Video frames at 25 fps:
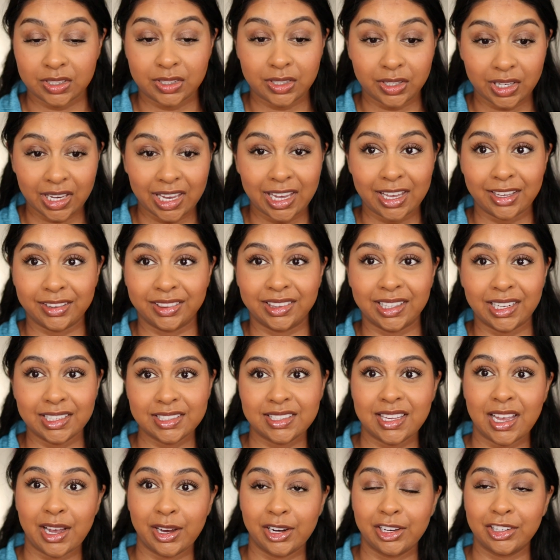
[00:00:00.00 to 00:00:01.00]
So yeah,
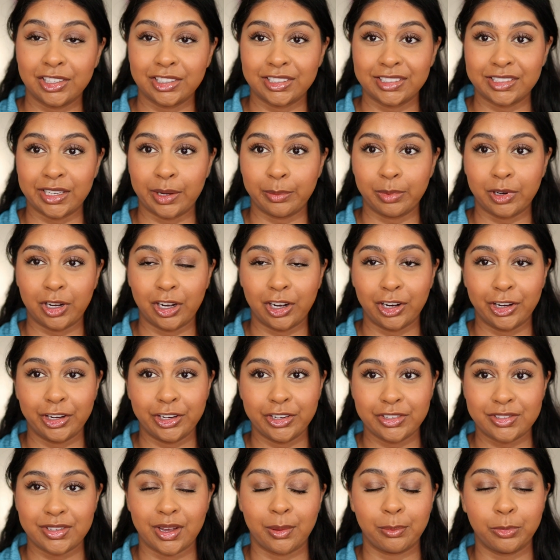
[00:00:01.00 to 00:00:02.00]
that's how it looks up
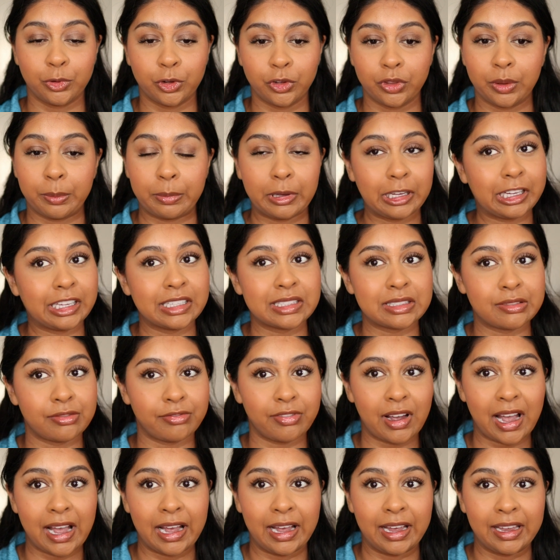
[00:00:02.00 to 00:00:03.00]
close. I'm not the biggest
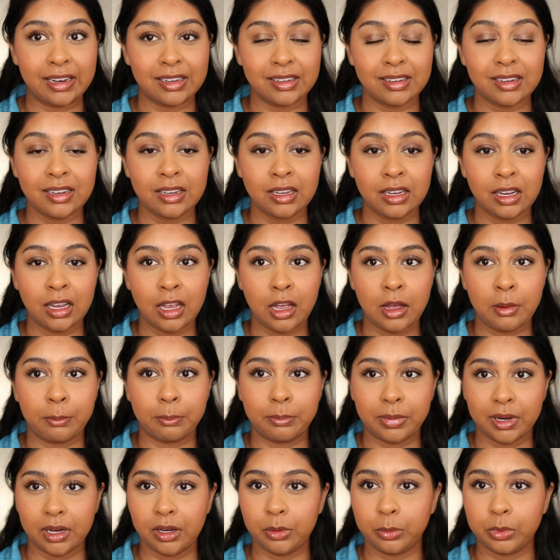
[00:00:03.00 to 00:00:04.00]
fan,
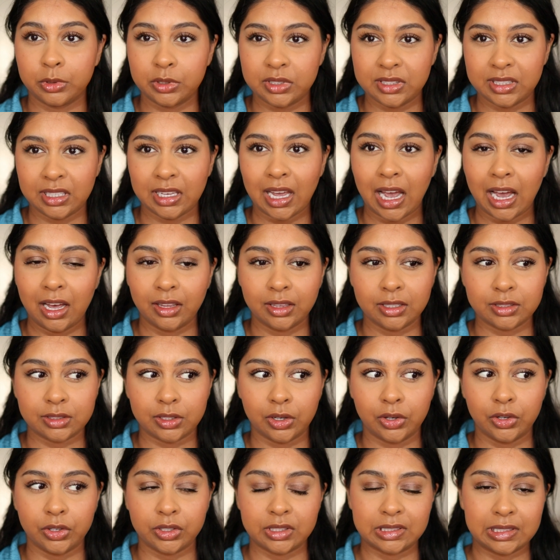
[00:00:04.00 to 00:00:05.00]
but we'll see how this
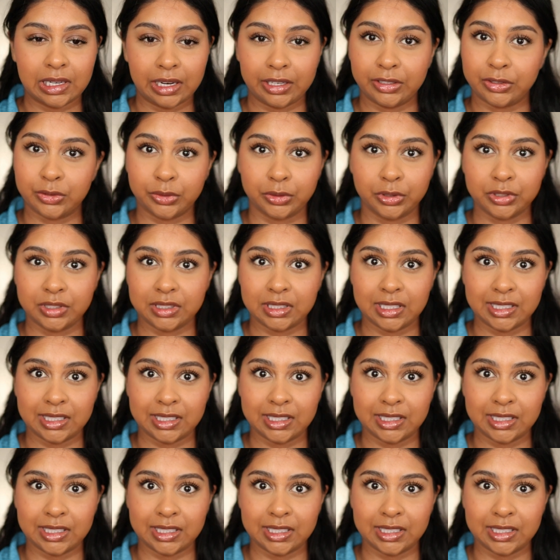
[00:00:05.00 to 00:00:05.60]
looks later on